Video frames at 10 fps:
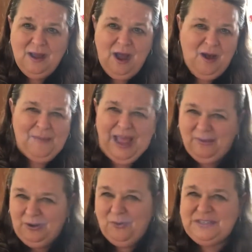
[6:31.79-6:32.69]
I
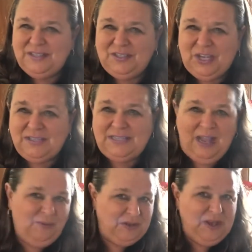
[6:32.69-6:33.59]
would always suggest
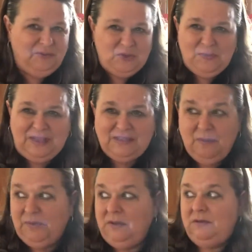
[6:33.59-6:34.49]
that when after you make
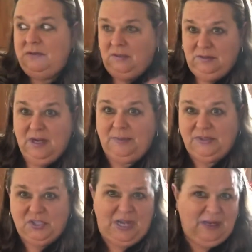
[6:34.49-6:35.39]
something, double
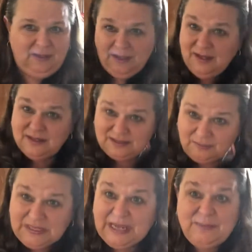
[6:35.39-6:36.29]
check.
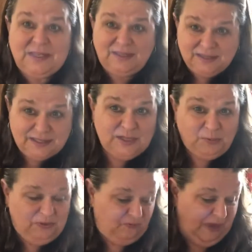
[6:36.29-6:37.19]
Sometimes it can still
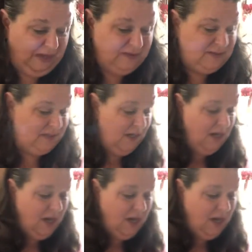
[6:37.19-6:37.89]
be fixed.